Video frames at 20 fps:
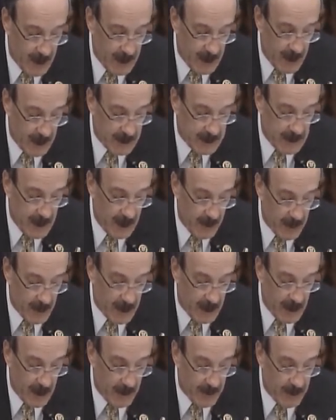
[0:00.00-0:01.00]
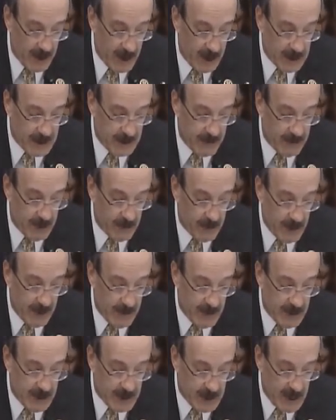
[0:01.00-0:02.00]
Next, how would a comprehensive
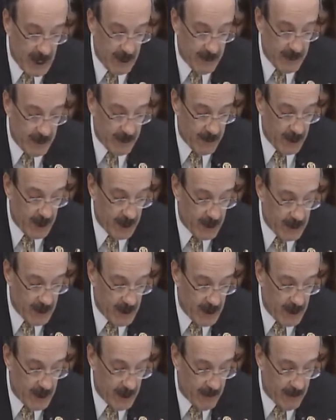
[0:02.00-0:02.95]
agreement stop Iran